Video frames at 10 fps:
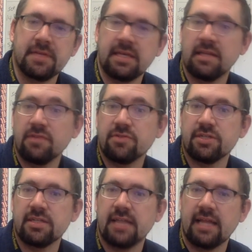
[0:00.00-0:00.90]
the
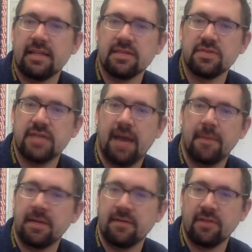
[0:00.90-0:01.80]
illusion that this was
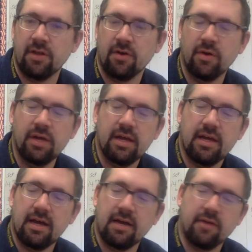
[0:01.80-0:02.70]
happening, even though
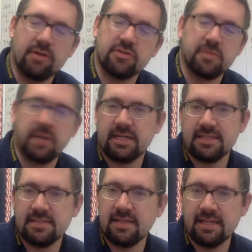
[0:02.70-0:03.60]
in retrospect,
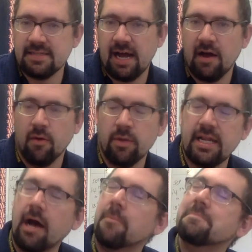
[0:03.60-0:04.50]
that's not how it went
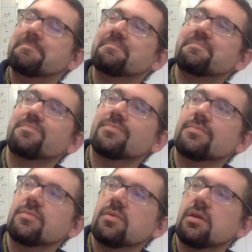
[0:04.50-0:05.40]
down.
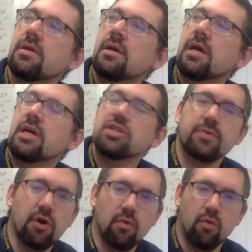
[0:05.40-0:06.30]
So
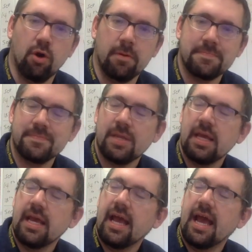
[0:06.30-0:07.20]
we go to war.
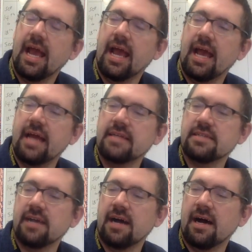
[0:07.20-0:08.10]
And
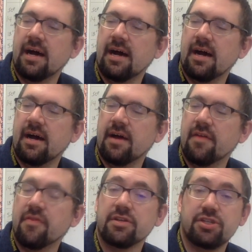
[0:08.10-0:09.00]

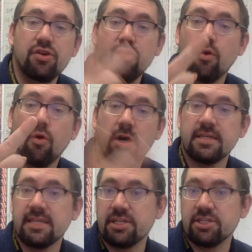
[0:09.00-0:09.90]
the two
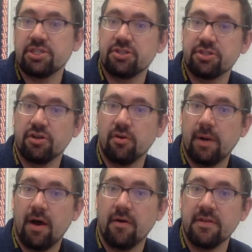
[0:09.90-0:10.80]
organizations you should know
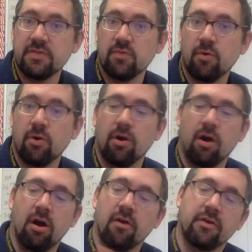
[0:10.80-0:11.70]
about in this war
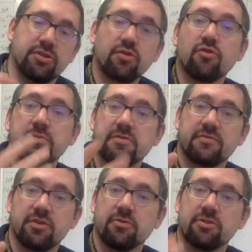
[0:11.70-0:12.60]
are the two groups of
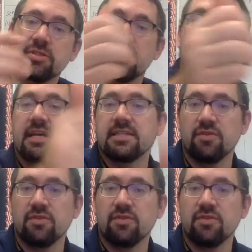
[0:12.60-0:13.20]
soldiers is